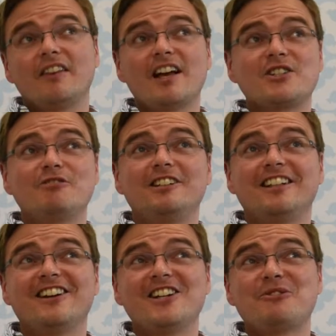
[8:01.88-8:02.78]
That's a
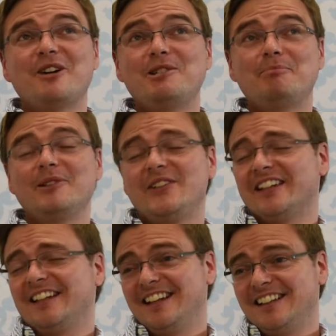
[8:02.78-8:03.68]
really nice way to put
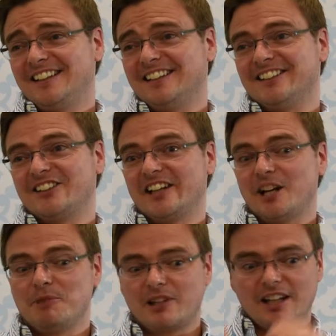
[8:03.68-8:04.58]
it, yeah. Like
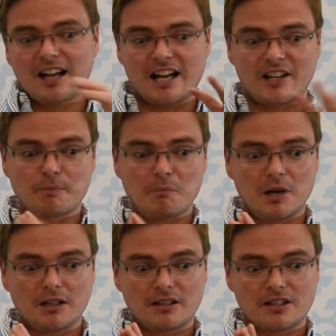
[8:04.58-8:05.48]
I'm looking at as
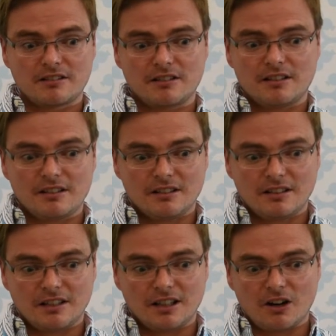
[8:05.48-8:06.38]
much
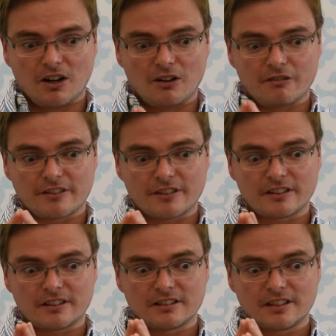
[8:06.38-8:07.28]
of
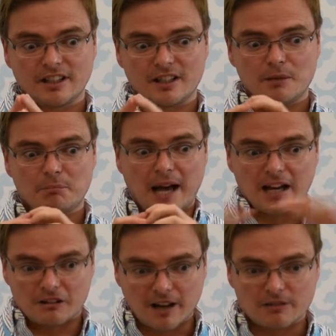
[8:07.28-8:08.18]
the
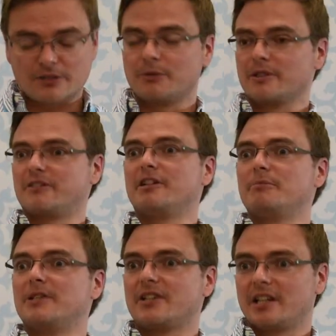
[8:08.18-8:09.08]
background to a
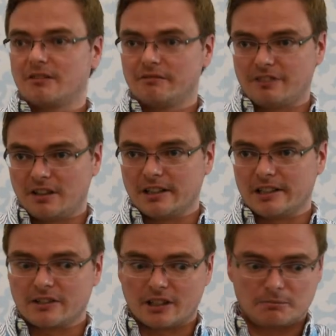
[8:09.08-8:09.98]
script as I can
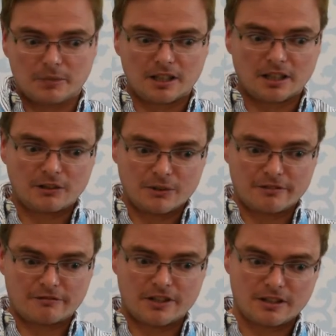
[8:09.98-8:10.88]
find. I'm making lots
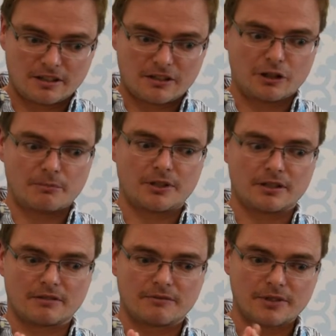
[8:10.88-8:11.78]
of research trips
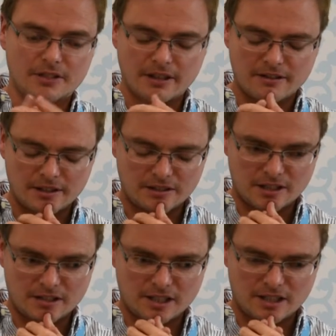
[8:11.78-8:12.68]
to, to Southeast
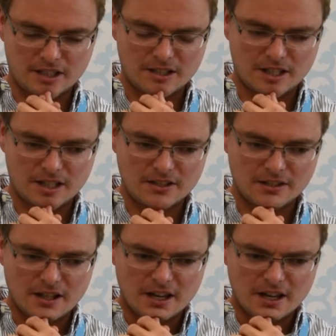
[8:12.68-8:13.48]
Asia these days.